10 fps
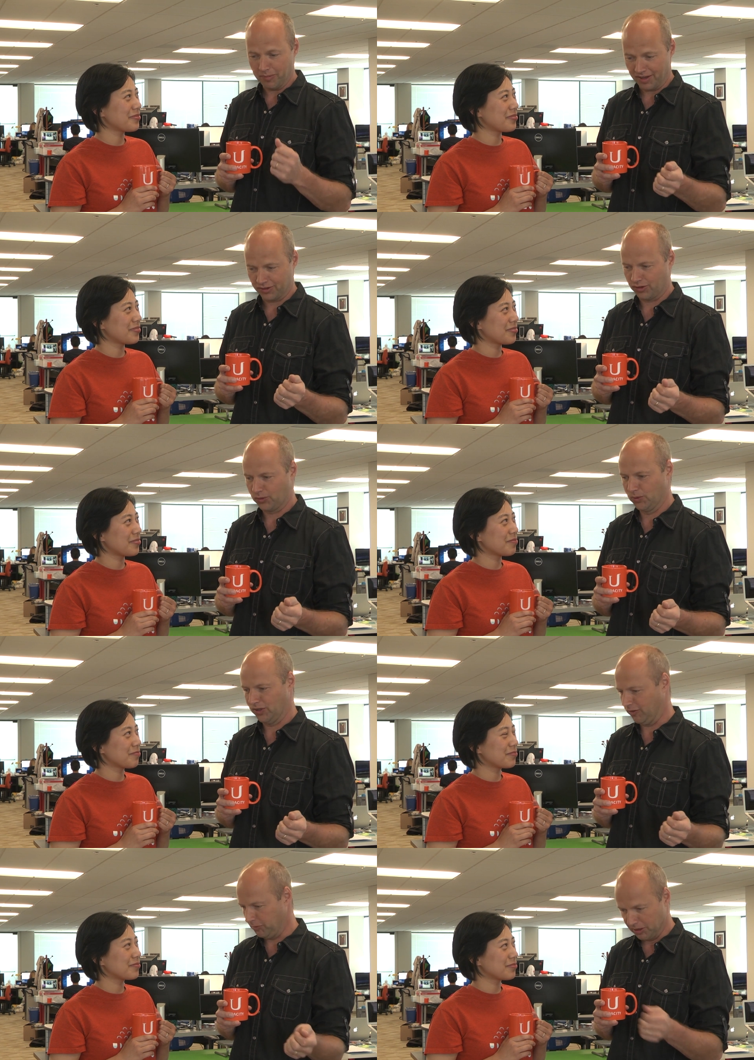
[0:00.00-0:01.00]
Speaker 1: master's
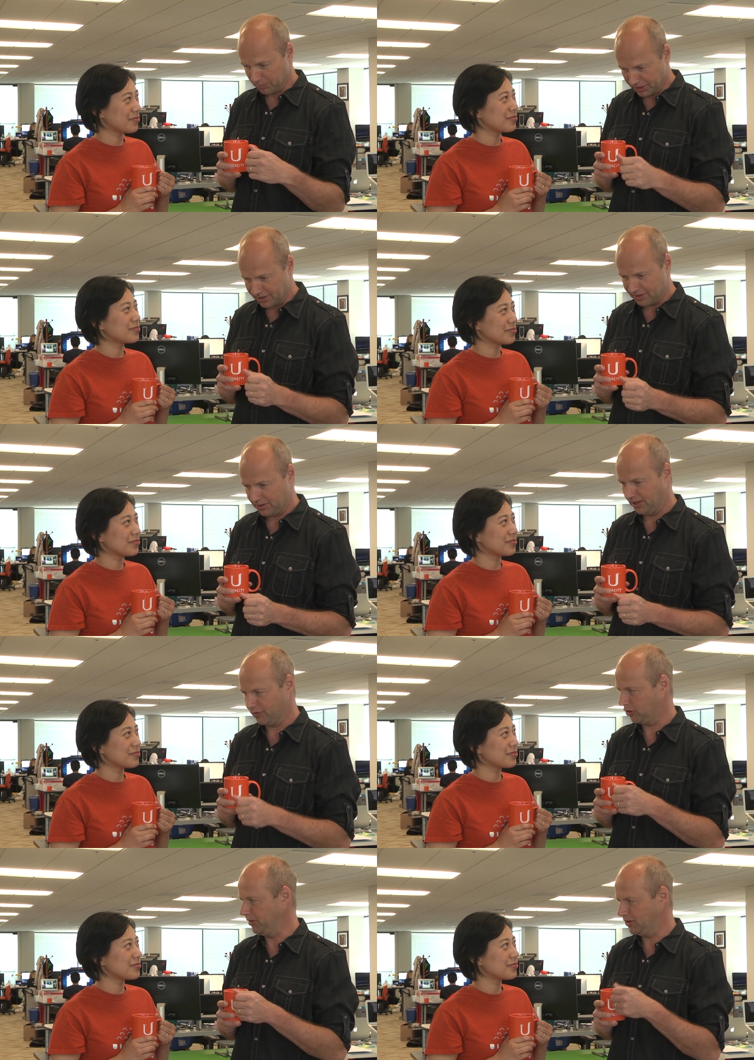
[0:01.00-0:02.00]
students, you have to be admitted and you
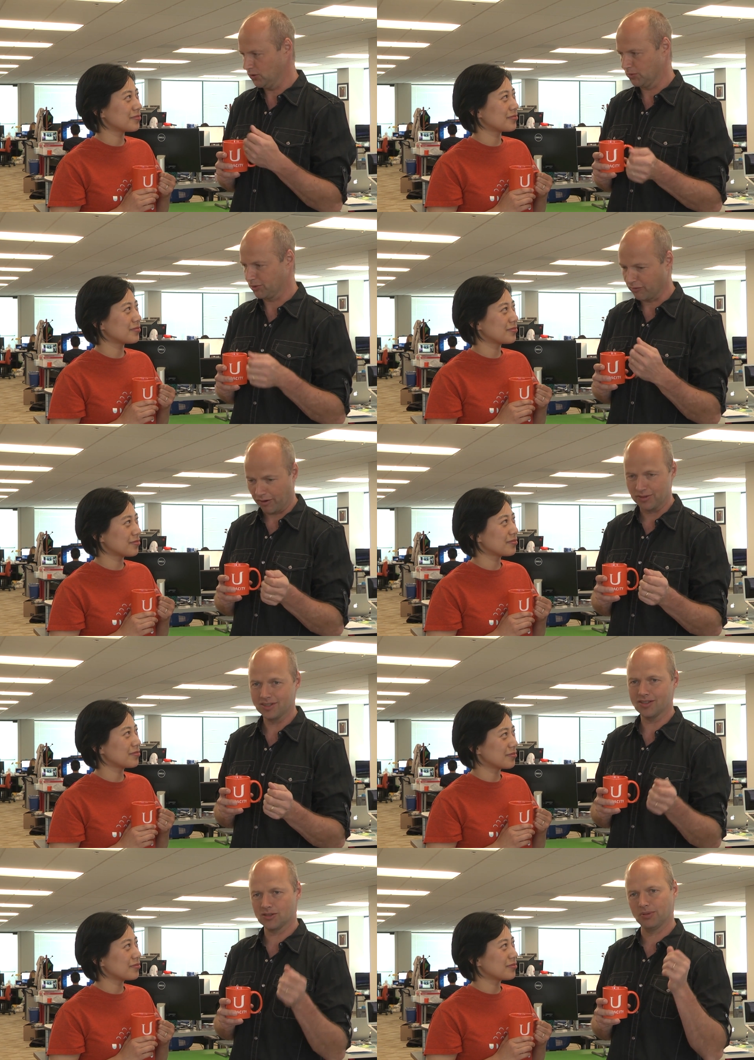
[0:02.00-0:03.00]
have to meet certain
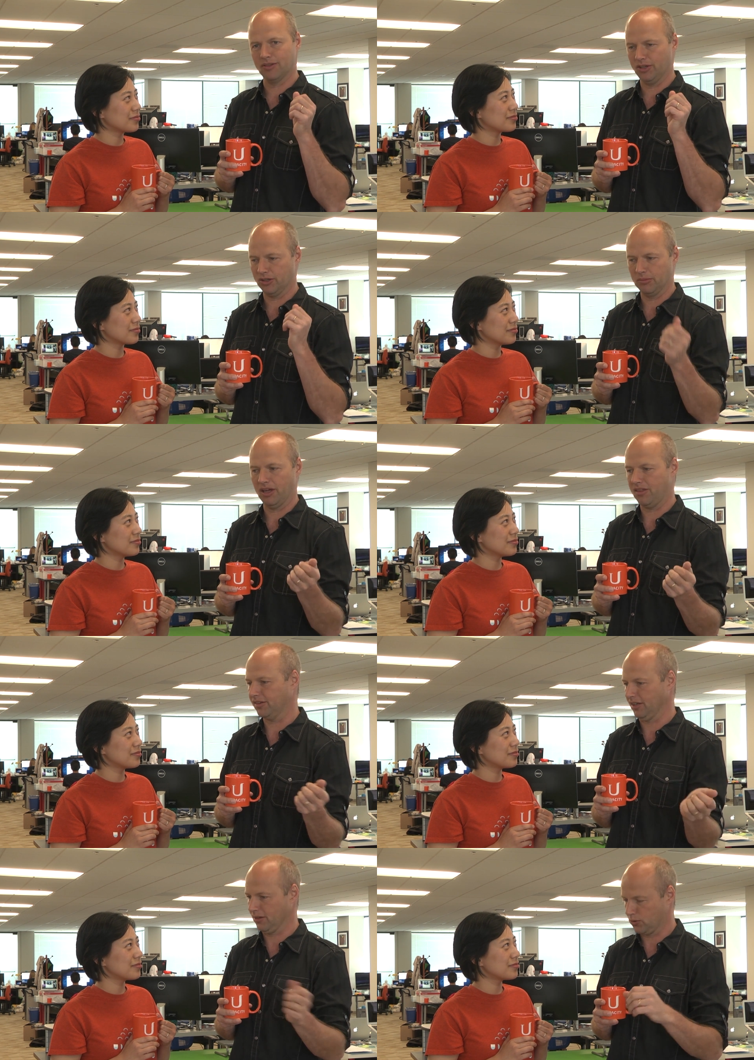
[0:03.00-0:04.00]
prerequisites, but we're going to make the
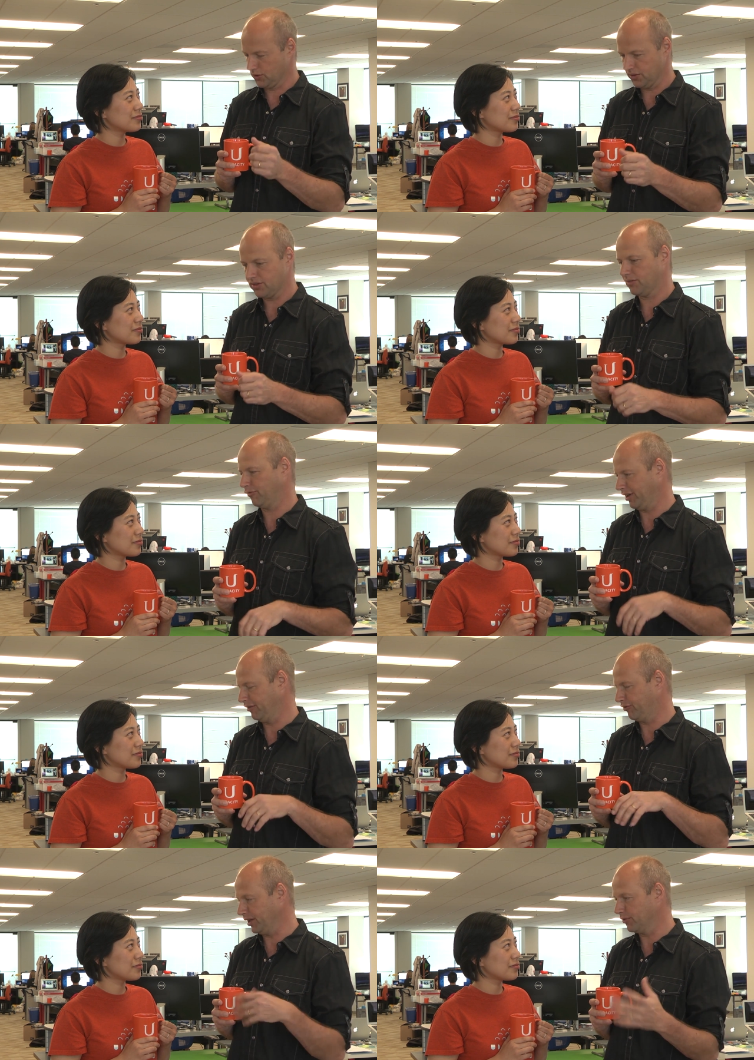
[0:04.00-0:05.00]
entire courses
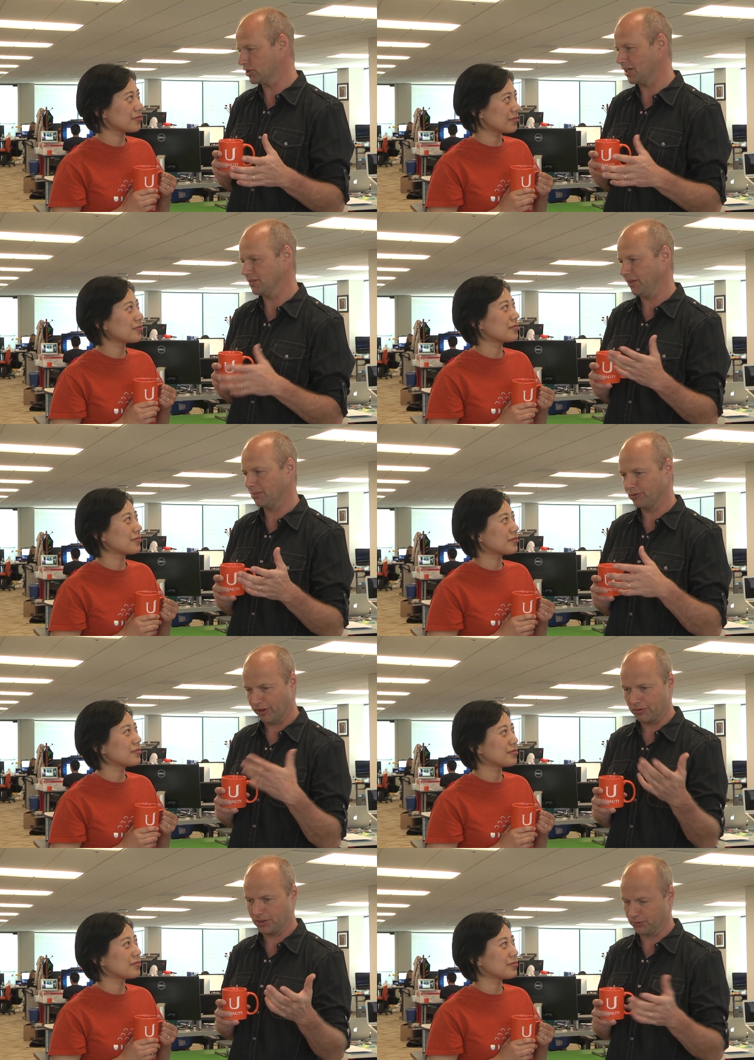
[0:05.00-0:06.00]
free of charge available for
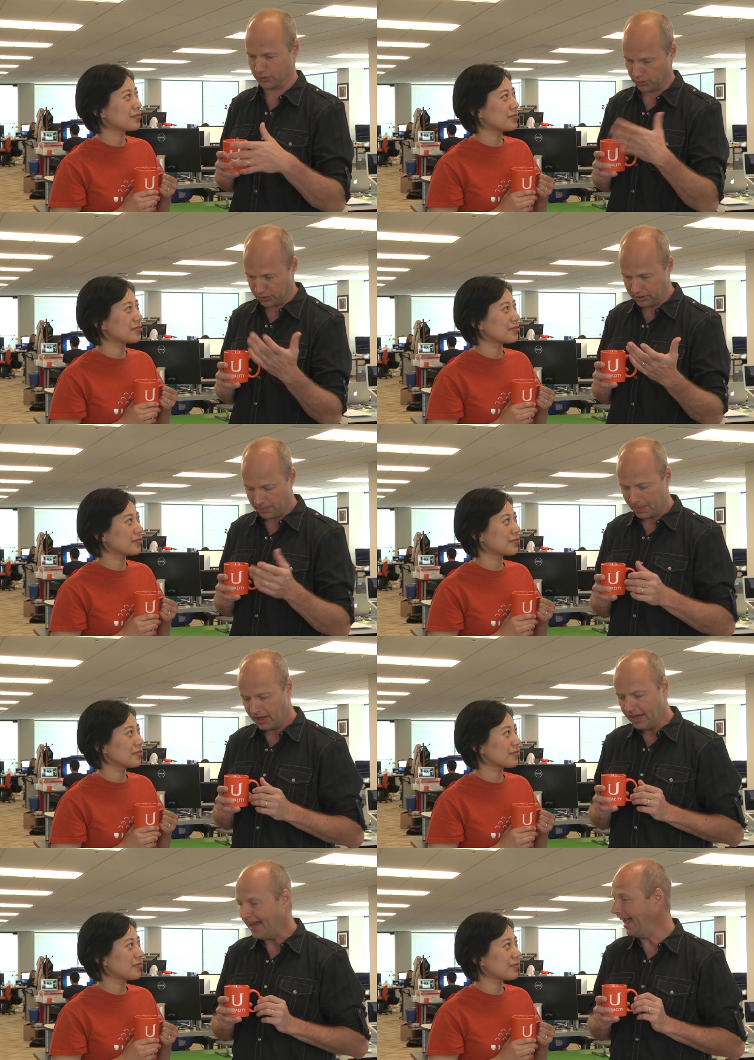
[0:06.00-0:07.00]
everybody who wants to learn.
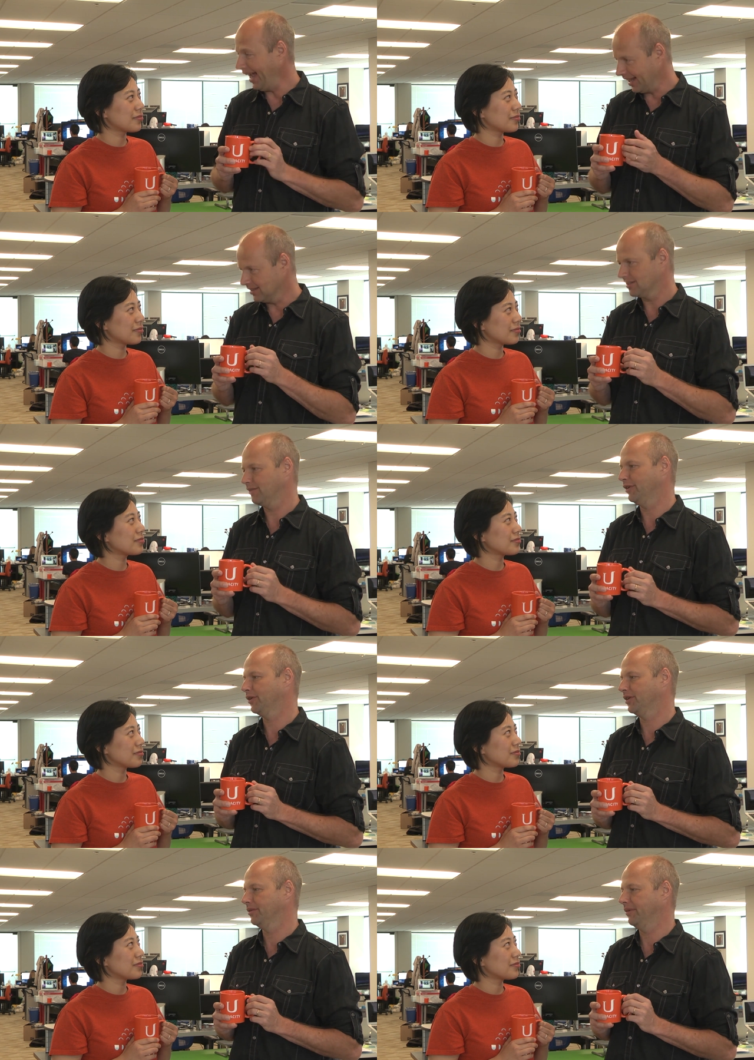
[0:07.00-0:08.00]
And we're
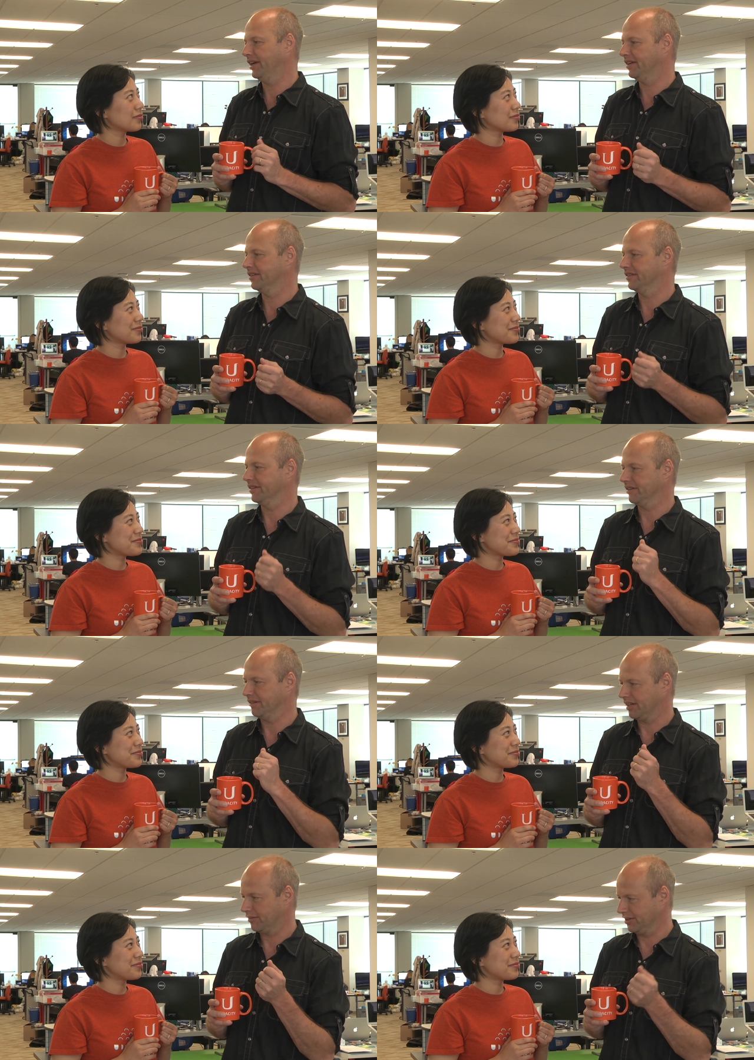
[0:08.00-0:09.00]
going to make a
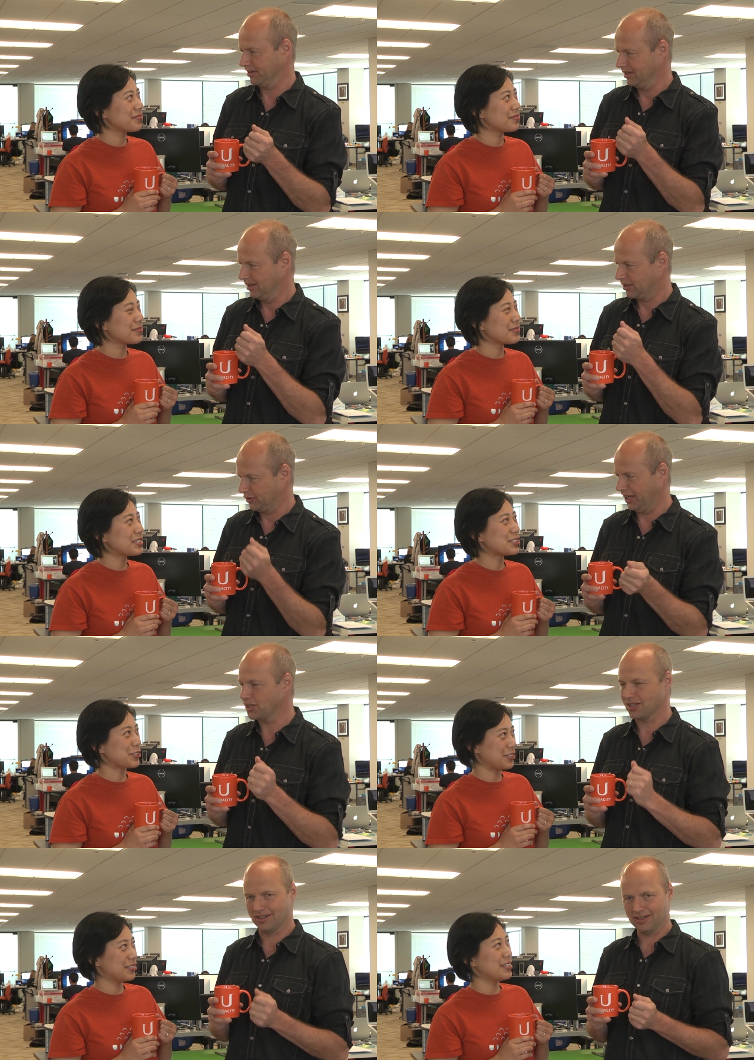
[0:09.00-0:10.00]
kind of a
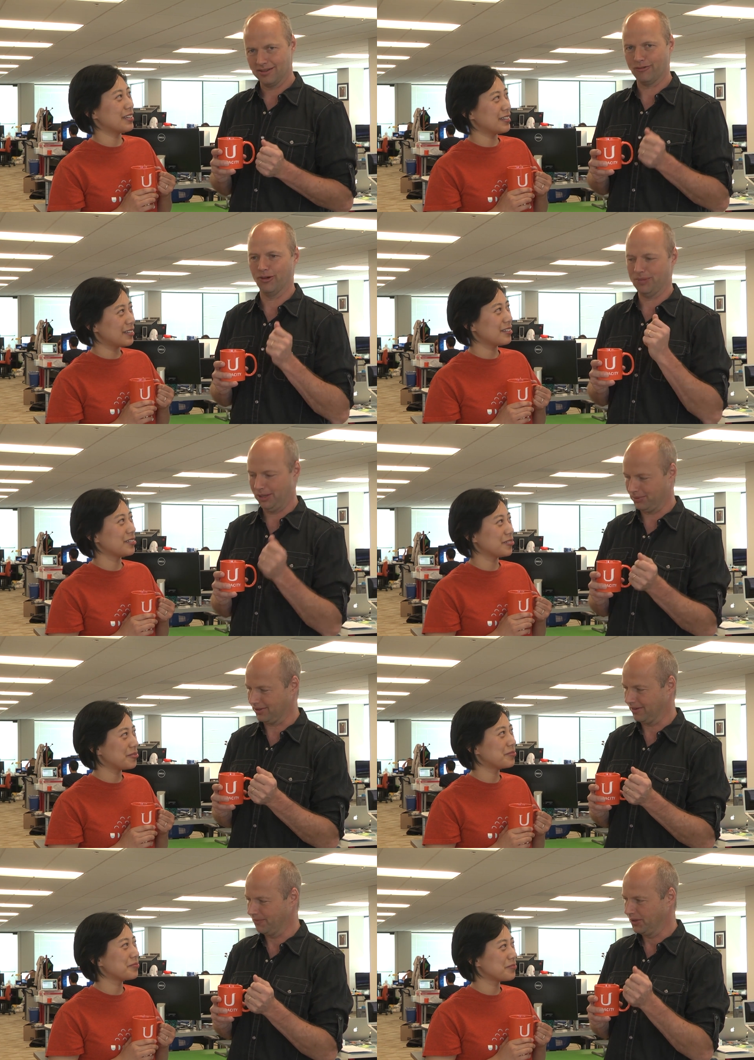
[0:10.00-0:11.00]
credential for people